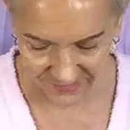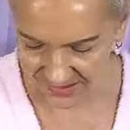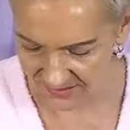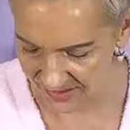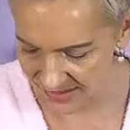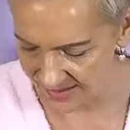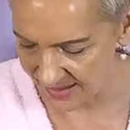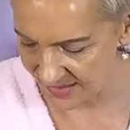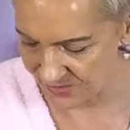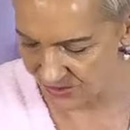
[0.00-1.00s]
You're actually going
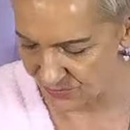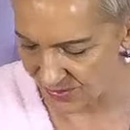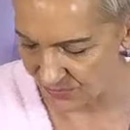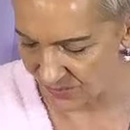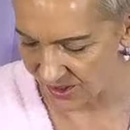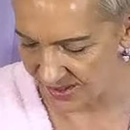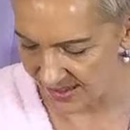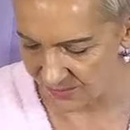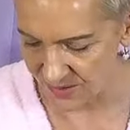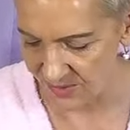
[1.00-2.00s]
to have to do a bit of work to
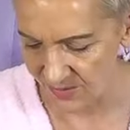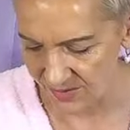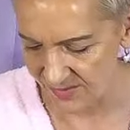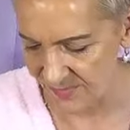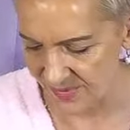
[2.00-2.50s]
get what you want.